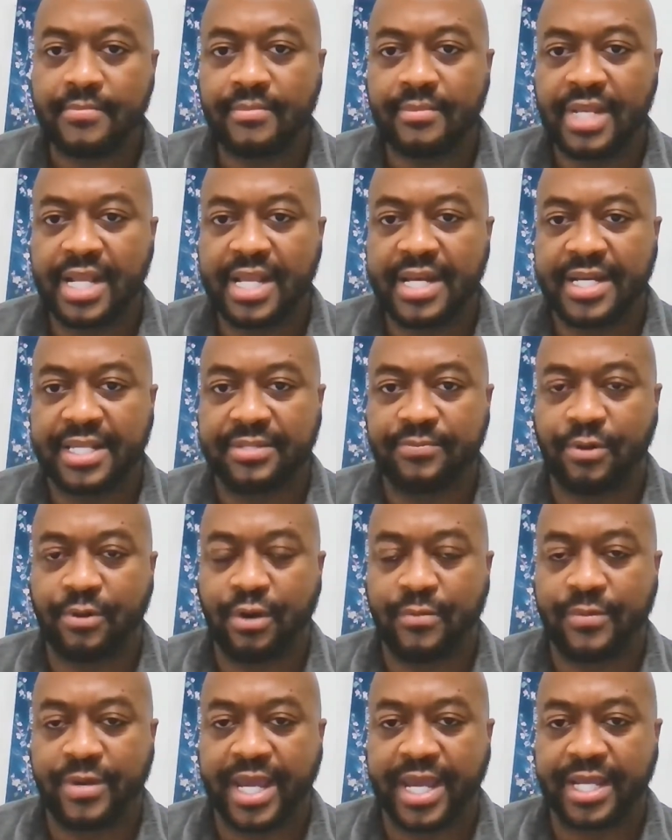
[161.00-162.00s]
This
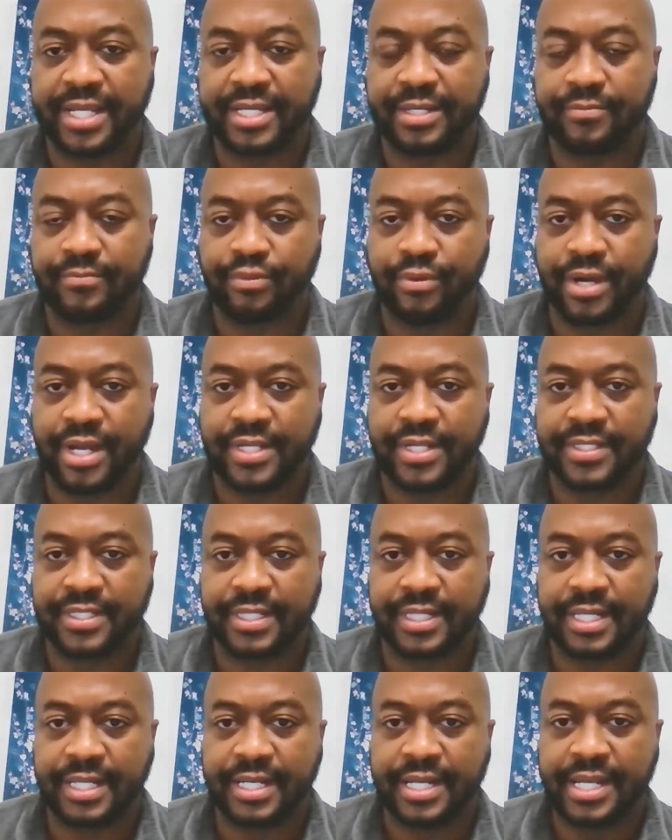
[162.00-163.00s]
former Haitian
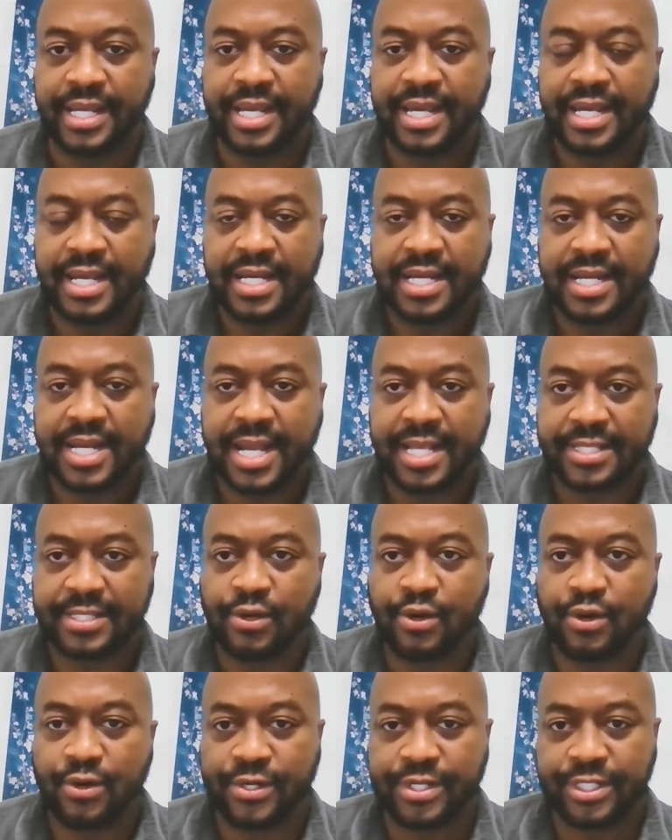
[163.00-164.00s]
president that's
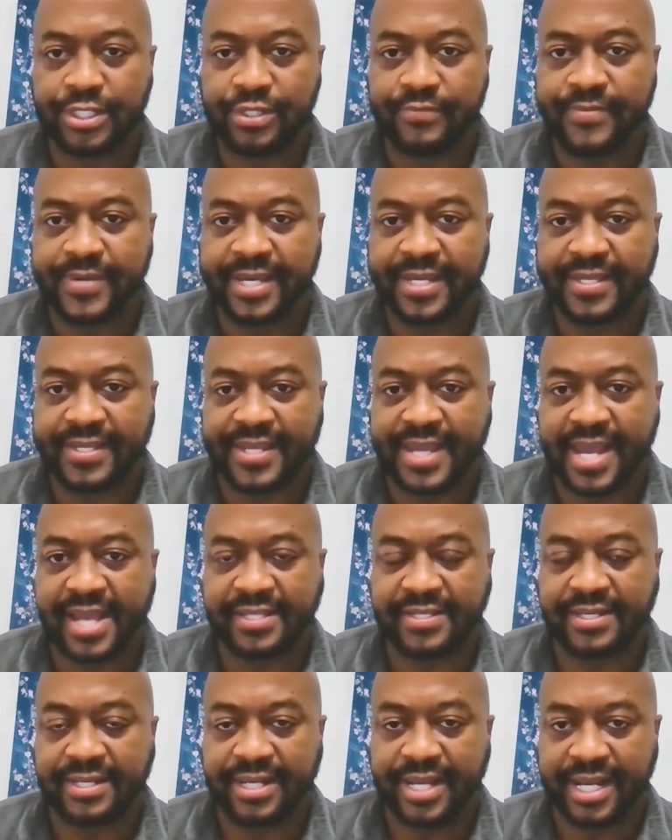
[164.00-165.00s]
going to be
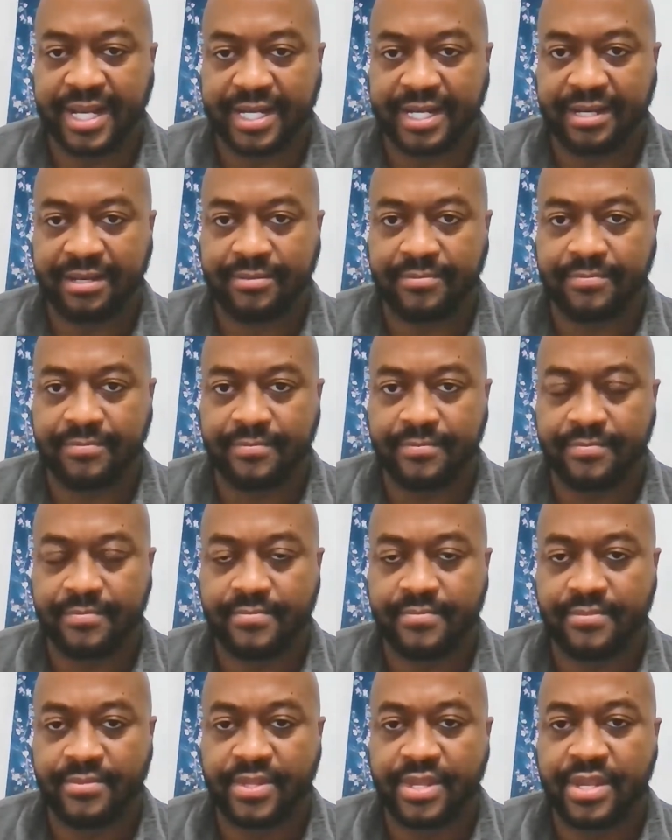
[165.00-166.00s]
assassinated.
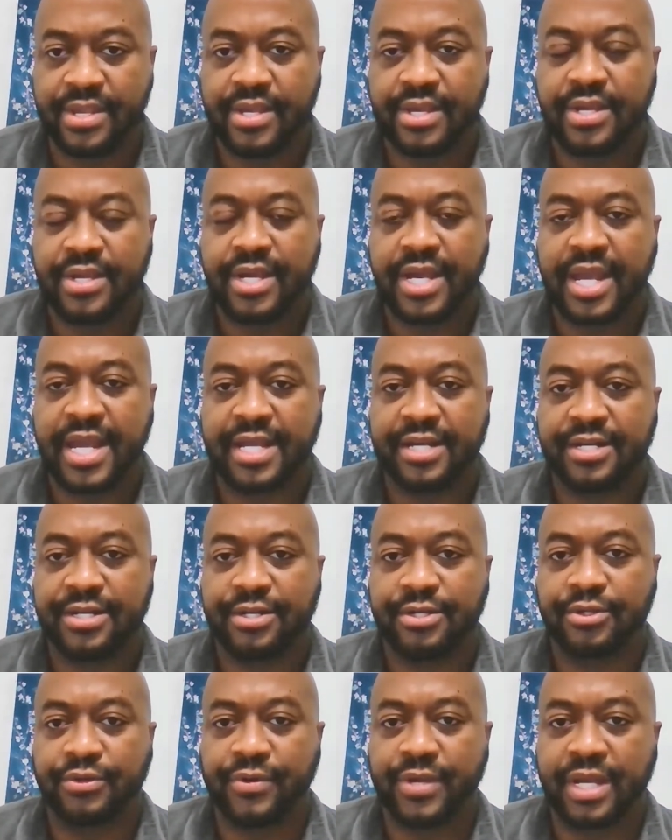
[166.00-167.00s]
In the
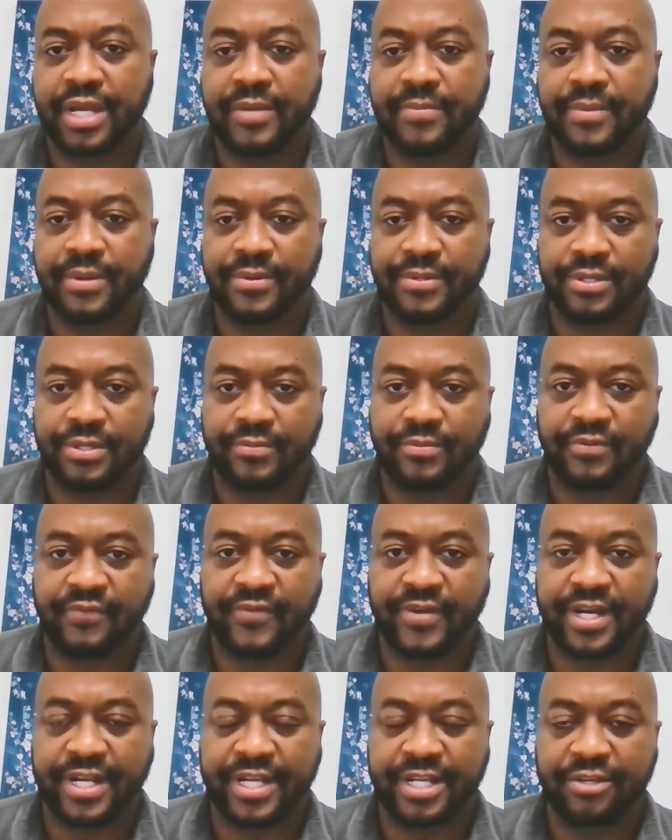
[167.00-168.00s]
dream, it was a
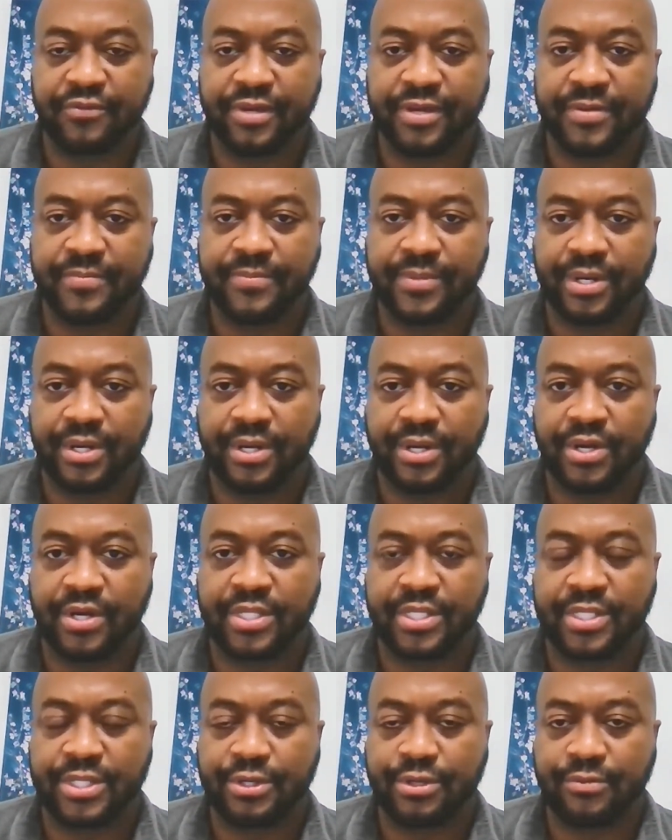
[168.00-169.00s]
prophetic dream. The Lord
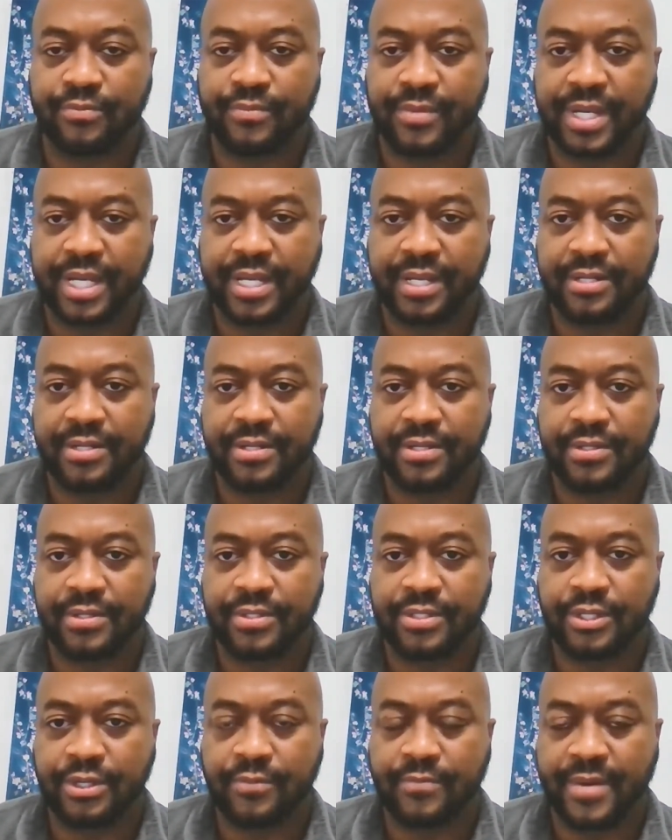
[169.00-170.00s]
took me,
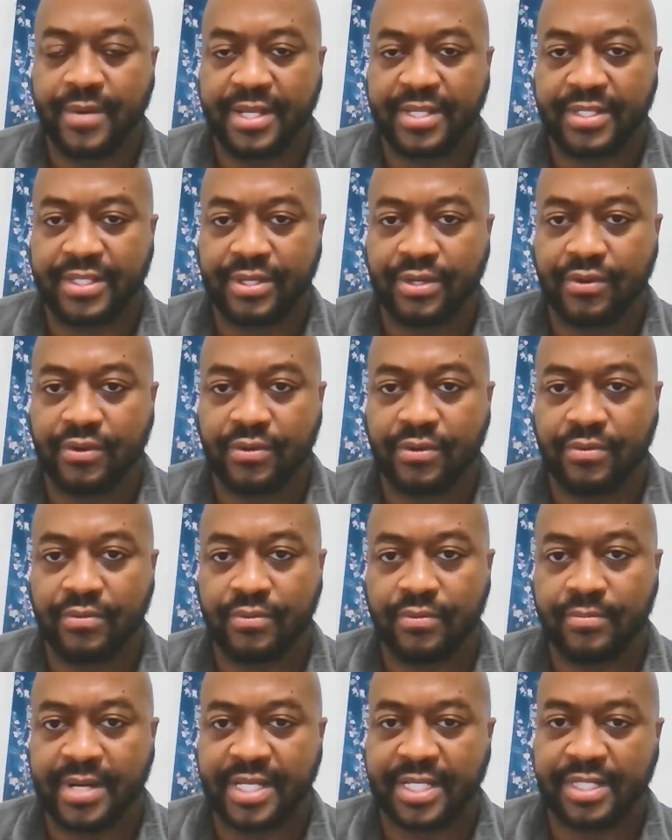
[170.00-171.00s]
took my soul,
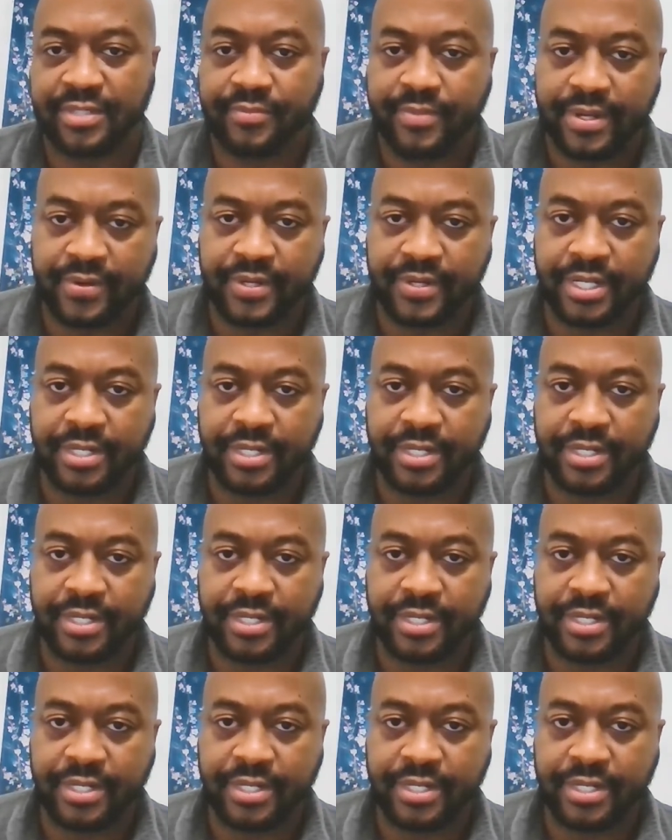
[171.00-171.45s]
my spirit.